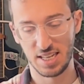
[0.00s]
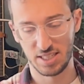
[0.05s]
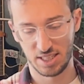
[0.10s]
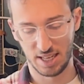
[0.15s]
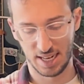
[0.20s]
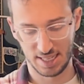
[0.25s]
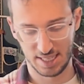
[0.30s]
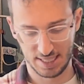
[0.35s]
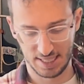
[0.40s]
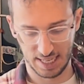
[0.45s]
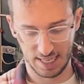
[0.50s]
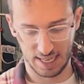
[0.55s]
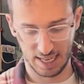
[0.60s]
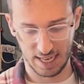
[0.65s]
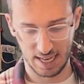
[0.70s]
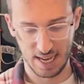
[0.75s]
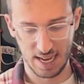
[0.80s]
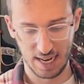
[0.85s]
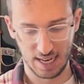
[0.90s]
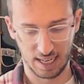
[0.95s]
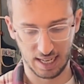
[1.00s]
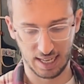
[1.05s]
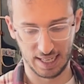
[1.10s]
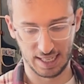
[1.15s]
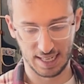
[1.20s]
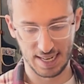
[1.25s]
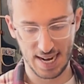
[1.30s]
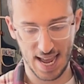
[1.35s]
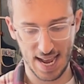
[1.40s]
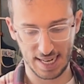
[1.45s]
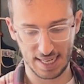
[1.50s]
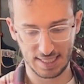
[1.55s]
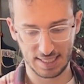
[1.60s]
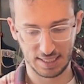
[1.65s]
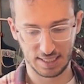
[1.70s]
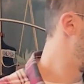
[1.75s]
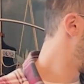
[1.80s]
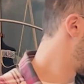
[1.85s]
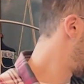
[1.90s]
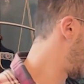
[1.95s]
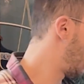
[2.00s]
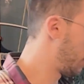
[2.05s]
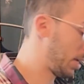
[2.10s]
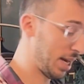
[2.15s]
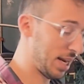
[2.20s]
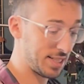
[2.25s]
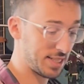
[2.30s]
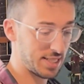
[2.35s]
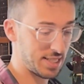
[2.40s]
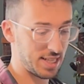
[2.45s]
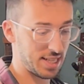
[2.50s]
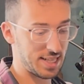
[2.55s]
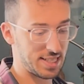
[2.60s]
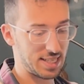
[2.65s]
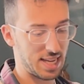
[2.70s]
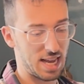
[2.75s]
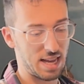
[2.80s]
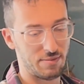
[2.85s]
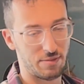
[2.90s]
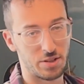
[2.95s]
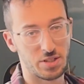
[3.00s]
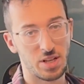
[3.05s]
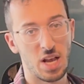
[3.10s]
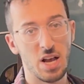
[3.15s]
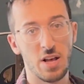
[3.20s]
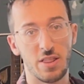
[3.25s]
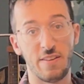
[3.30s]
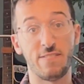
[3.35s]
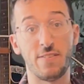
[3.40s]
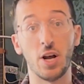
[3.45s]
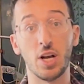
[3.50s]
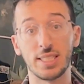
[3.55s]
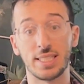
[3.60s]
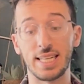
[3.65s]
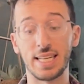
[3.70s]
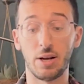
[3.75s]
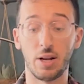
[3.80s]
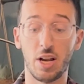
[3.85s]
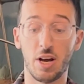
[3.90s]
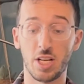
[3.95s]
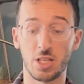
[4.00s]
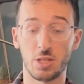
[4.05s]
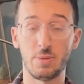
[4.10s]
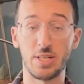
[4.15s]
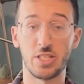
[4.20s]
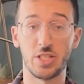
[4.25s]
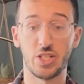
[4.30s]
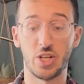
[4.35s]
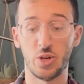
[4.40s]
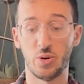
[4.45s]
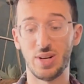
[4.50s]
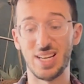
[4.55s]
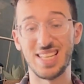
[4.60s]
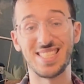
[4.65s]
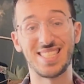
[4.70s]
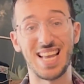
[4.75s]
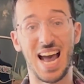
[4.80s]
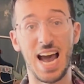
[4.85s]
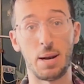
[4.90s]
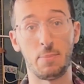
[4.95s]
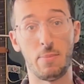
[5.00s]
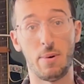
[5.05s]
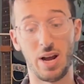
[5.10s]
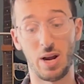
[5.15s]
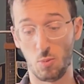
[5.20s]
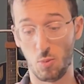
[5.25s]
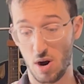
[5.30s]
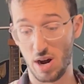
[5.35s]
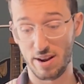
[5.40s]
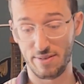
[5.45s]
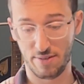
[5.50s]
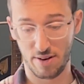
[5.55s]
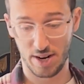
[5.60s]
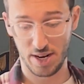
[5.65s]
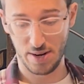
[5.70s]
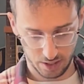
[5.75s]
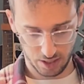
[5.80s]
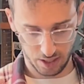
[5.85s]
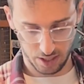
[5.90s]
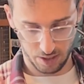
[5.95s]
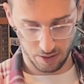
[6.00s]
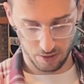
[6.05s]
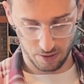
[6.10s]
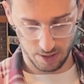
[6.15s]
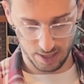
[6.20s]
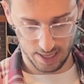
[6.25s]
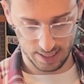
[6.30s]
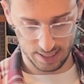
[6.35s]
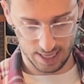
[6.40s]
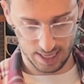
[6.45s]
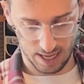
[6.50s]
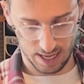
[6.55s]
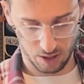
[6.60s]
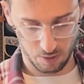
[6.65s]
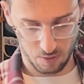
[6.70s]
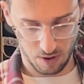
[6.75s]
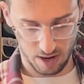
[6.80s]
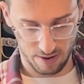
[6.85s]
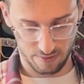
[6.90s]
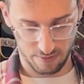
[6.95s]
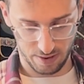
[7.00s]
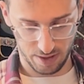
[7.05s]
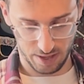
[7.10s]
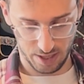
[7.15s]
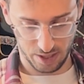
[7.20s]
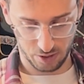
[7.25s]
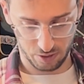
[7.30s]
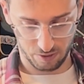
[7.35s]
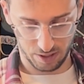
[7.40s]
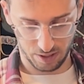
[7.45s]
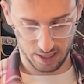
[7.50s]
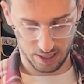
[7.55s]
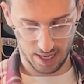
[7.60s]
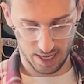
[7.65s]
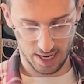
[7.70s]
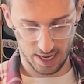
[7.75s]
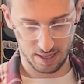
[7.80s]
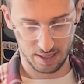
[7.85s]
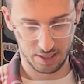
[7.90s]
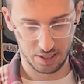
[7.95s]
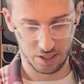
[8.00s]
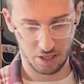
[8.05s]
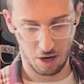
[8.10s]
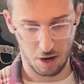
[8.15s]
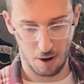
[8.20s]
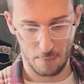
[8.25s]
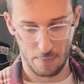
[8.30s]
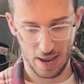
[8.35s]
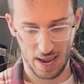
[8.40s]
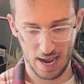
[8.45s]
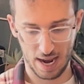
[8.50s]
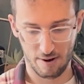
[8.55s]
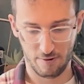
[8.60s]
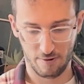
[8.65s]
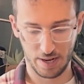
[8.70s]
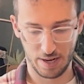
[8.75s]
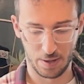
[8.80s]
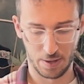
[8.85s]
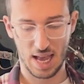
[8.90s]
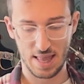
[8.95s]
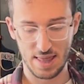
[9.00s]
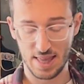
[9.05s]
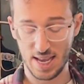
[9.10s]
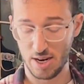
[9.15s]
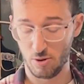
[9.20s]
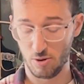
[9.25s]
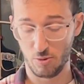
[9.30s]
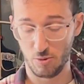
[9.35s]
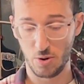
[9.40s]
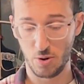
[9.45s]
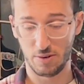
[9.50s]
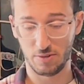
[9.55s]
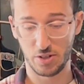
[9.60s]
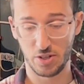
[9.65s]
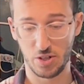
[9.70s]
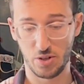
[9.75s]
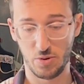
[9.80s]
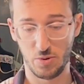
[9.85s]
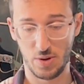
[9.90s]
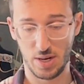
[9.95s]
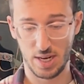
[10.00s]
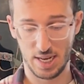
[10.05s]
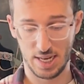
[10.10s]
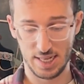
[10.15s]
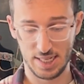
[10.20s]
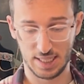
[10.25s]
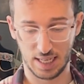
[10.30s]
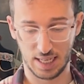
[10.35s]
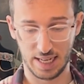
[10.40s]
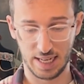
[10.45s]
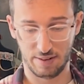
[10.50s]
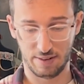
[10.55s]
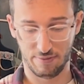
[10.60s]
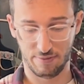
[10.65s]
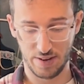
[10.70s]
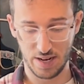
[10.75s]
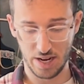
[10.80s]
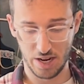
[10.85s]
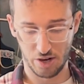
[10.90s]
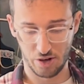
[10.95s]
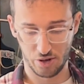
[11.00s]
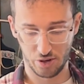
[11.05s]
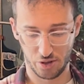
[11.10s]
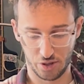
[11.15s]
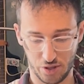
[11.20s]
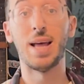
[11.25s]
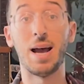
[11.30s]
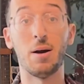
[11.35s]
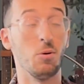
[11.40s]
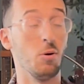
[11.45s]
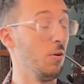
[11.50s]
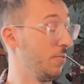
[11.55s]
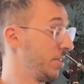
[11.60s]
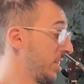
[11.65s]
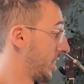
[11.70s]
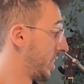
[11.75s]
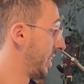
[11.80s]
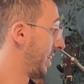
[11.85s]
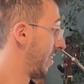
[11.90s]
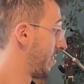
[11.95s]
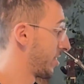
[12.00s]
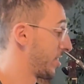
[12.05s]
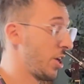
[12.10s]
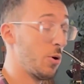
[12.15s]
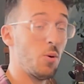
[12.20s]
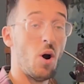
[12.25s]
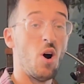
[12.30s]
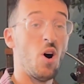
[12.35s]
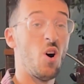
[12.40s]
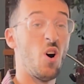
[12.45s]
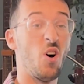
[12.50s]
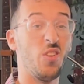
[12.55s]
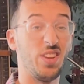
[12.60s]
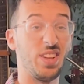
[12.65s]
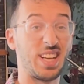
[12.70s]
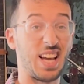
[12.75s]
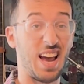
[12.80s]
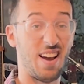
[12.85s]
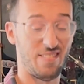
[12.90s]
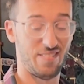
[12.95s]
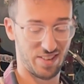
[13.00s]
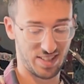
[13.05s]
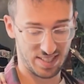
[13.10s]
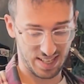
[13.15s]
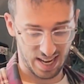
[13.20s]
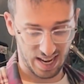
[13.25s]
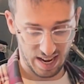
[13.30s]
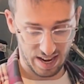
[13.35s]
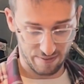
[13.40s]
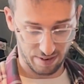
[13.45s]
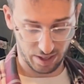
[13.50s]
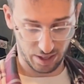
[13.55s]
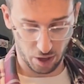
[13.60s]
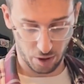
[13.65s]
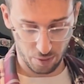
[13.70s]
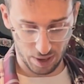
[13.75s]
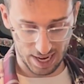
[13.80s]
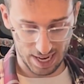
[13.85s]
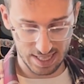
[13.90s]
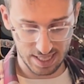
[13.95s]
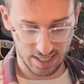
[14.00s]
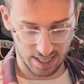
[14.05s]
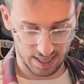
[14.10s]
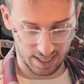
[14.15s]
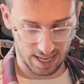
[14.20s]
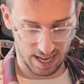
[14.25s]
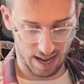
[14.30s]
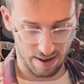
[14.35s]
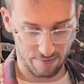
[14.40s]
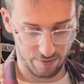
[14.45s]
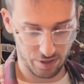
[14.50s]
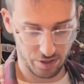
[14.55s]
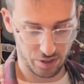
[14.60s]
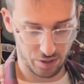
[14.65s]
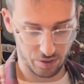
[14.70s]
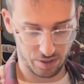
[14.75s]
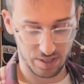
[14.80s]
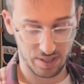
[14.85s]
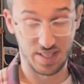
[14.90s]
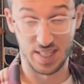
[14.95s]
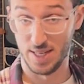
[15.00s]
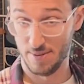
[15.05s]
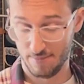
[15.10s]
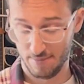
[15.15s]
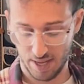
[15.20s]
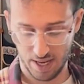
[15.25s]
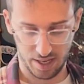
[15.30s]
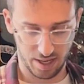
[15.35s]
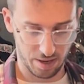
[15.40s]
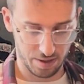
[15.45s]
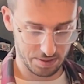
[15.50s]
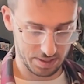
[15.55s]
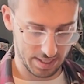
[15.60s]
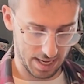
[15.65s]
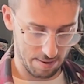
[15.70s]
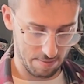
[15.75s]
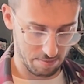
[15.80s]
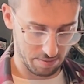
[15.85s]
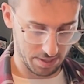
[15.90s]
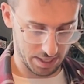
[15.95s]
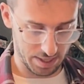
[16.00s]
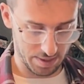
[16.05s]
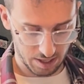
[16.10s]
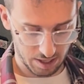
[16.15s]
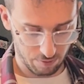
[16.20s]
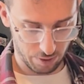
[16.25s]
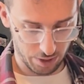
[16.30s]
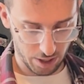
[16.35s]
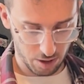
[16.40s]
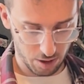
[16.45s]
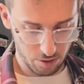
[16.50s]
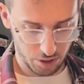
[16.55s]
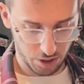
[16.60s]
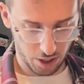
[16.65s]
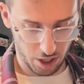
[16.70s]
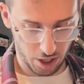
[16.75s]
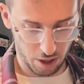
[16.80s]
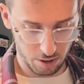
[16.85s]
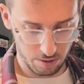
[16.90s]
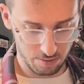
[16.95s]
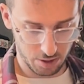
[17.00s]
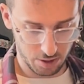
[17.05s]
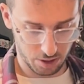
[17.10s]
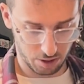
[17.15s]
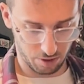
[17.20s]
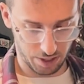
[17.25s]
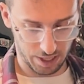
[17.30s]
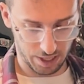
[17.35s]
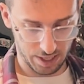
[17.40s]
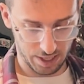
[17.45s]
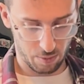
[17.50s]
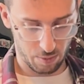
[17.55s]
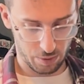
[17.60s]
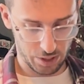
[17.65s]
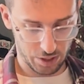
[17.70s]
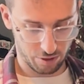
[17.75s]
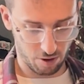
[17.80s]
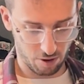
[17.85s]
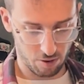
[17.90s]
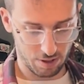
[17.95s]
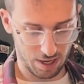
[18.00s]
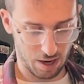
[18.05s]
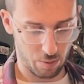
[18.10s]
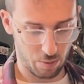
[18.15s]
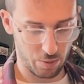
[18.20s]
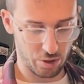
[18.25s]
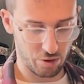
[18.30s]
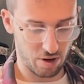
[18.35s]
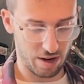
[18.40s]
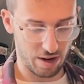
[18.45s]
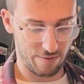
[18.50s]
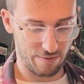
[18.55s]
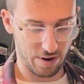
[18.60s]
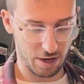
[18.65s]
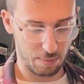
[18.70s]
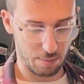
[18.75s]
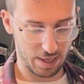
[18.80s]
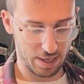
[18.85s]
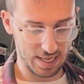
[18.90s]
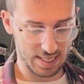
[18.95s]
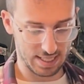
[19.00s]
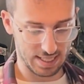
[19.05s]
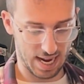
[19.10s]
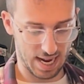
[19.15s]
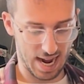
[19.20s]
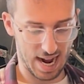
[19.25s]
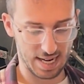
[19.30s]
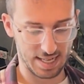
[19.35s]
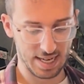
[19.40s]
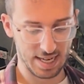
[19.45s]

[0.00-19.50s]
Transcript: So let's tick it, click next. Now I'm connecting to this canvas. The first thing it'll ask me to do is to add my Wi-Fi. So let's add the Wi-Fi and it's already there. Start pairing. And then all you have to do is click finish. Now, obviously there is no art on the canvas yet. If I go into the canvas, you can see, there you go, it's empty. So go to the home screen and we scroll down, we try and find a piece to add.